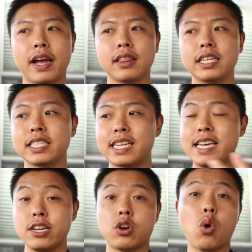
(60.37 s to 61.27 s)
at least
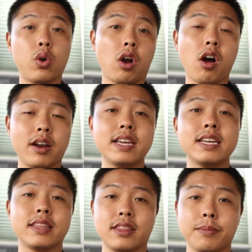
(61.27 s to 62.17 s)
heat going on
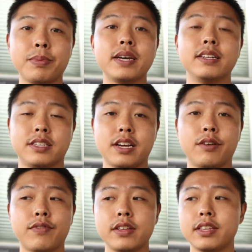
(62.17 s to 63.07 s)
in the pit
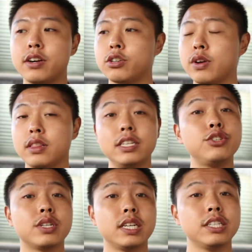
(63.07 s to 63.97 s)
itself right there. So at
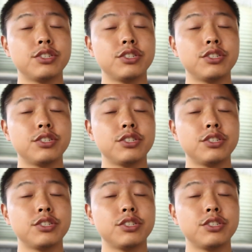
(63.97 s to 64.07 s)
least you can